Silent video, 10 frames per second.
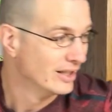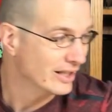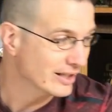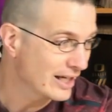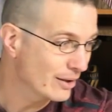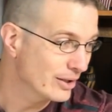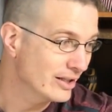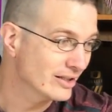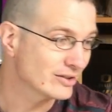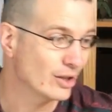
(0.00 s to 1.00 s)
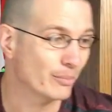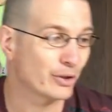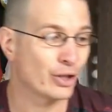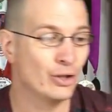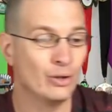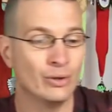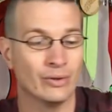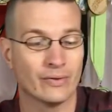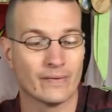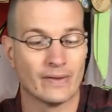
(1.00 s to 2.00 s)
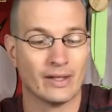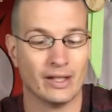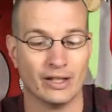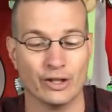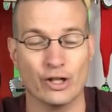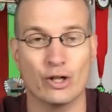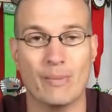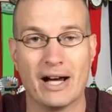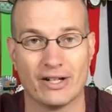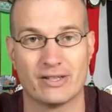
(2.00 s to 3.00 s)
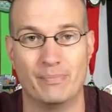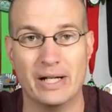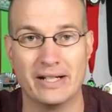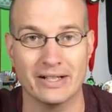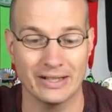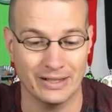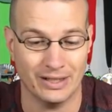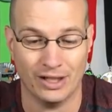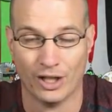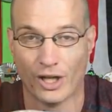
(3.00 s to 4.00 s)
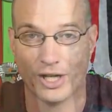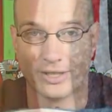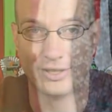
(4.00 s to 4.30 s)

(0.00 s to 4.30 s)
And now it is number two, the New Balance Beacon. All right,